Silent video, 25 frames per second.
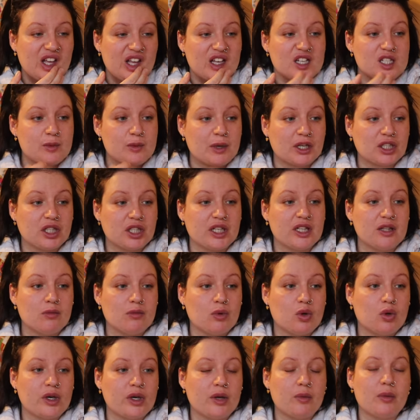especially in the
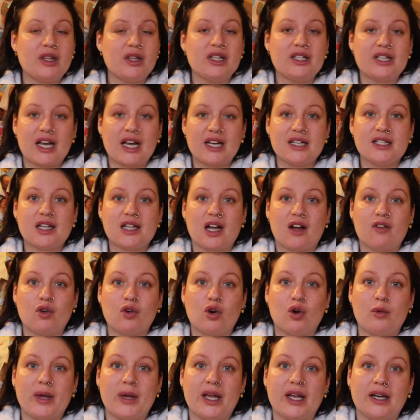morning when the day staff
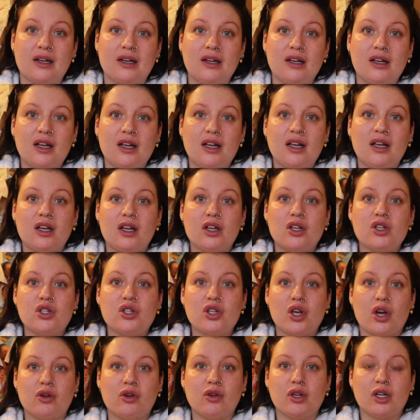come in.
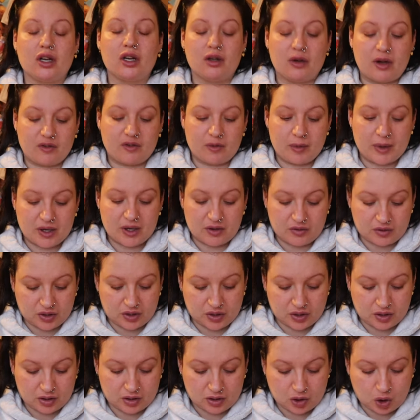So, you know, have a bit of
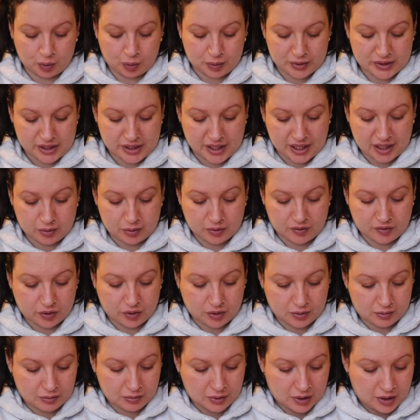a cup of tea
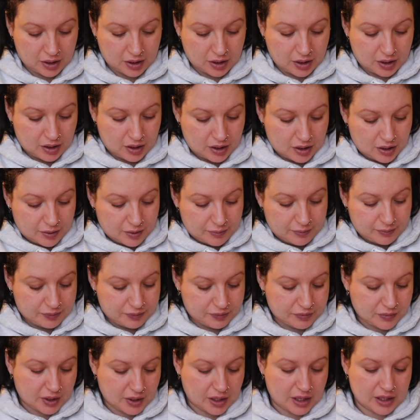
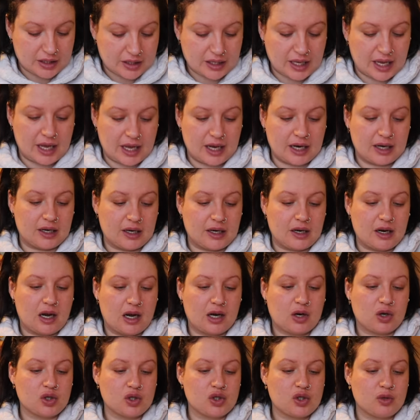with them. And then I
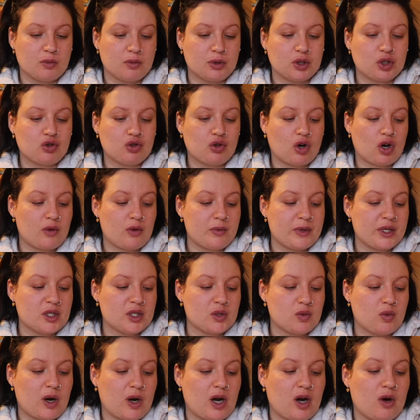got some pastrami
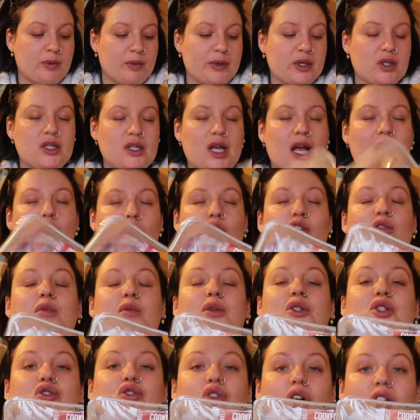as well, because I love
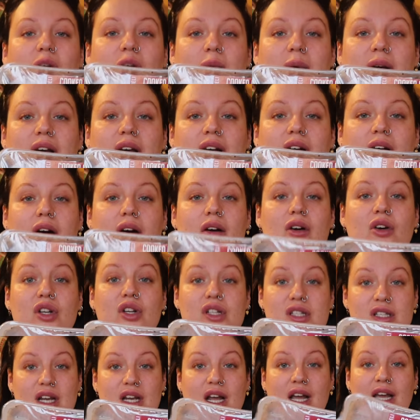pastrami,
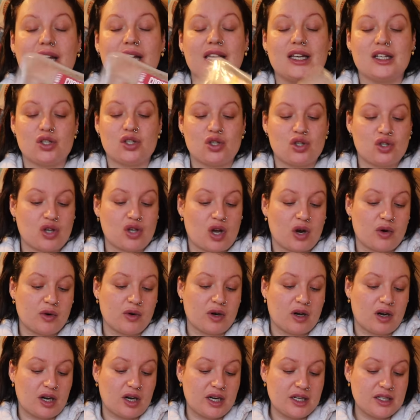honestly, it is so
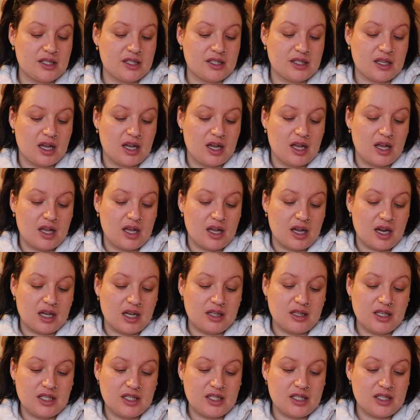nice.
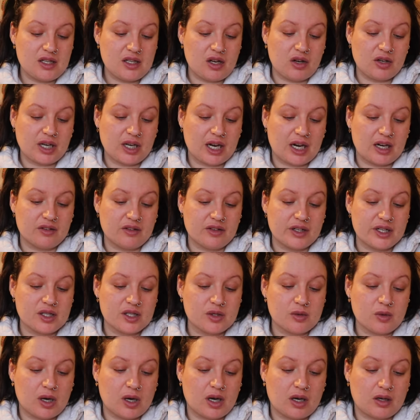And this is low calorie
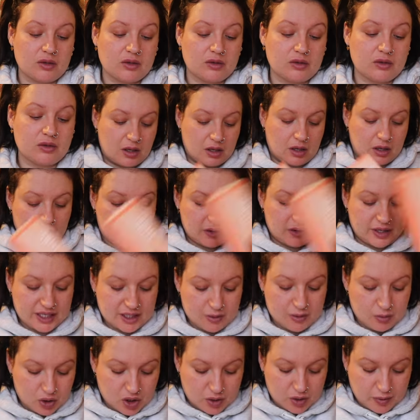as well.
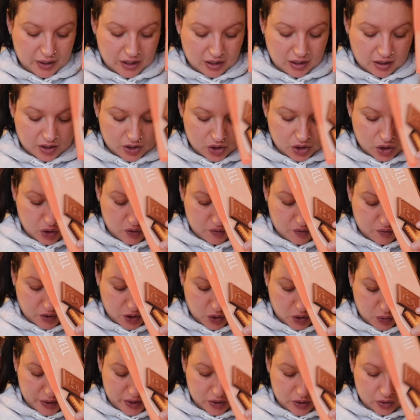These must have been like £2
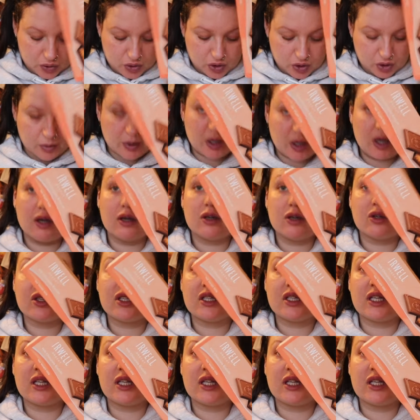or £3 or something, because